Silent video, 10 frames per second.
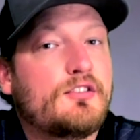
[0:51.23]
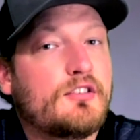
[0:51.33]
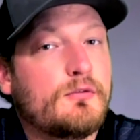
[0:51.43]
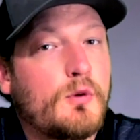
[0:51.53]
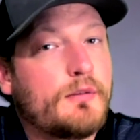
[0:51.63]

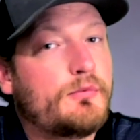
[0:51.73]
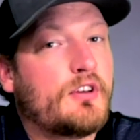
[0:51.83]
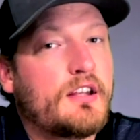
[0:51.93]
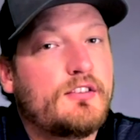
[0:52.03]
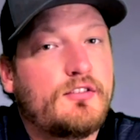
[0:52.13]
and
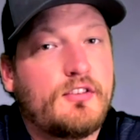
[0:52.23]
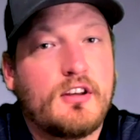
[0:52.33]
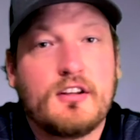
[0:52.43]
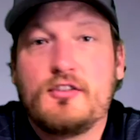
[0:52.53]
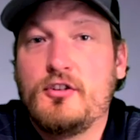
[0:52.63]
websites
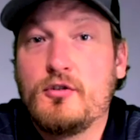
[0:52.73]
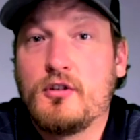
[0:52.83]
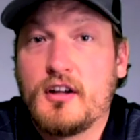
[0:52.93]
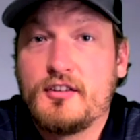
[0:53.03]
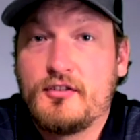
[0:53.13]
to
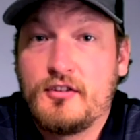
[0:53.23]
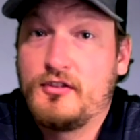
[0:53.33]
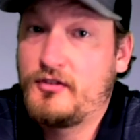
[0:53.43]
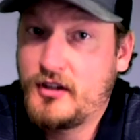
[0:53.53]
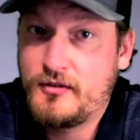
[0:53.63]
utilize to
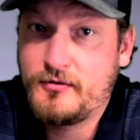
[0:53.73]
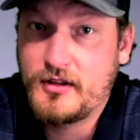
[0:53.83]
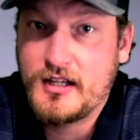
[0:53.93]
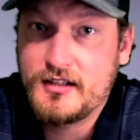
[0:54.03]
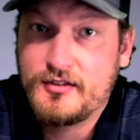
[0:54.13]
study for
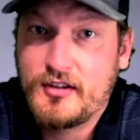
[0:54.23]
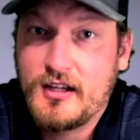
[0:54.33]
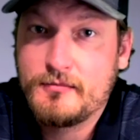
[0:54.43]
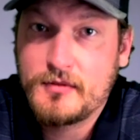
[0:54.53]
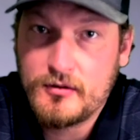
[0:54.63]
that
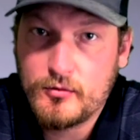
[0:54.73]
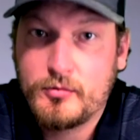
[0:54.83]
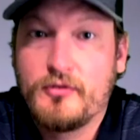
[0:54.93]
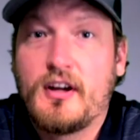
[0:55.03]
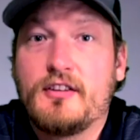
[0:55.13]
exam, and we'll
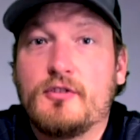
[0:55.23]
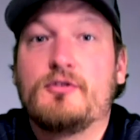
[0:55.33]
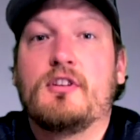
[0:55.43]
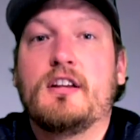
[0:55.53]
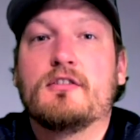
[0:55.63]
provide
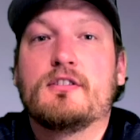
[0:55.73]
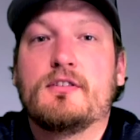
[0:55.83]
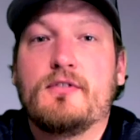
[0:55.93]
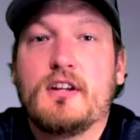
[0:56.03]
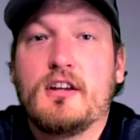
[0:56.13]
those later in the
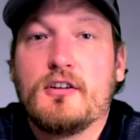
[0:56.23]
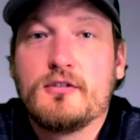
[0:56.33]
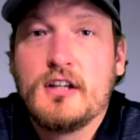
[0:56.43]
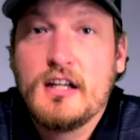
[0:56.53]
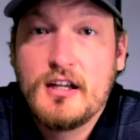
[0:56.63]
video.
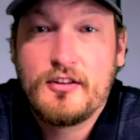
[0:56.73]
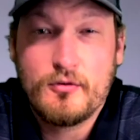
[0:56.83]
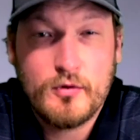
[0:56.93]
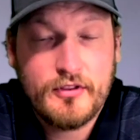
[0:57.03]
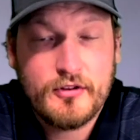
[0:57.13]
The
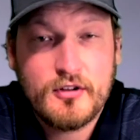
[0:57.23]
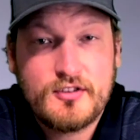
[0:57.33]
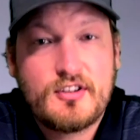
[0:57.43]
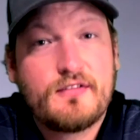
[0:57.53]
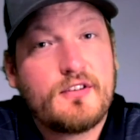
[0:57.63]

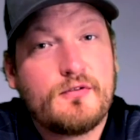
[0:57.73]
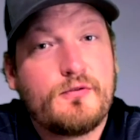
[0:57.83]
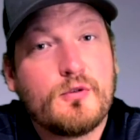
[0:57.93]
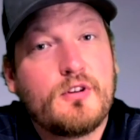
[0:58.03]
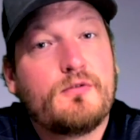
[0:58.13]
137 and
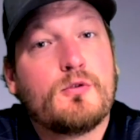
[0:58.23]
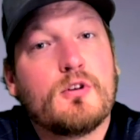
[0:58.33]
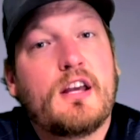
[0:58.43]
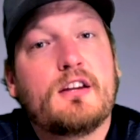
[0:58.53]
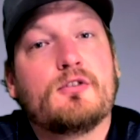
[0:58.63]

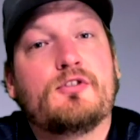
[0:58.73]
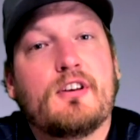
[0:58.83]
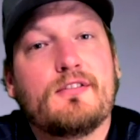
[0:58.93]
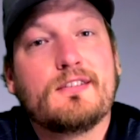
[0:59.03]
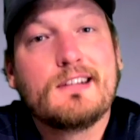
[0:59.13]

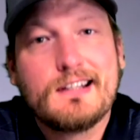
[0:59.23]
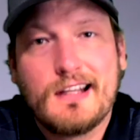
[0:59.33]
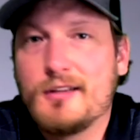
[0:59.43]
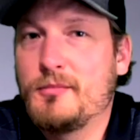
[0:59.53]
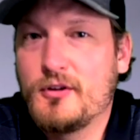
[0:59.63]
44807
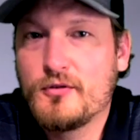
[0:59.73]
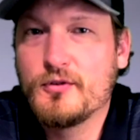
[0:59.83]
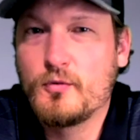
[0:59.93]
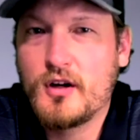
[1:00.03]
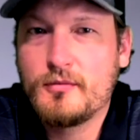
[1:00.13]
can be
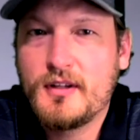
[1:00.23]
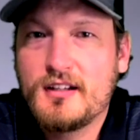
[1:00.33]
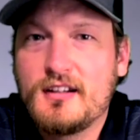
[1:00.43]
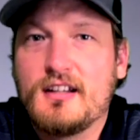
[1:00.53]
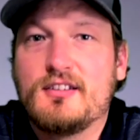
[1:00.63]
overwhelming and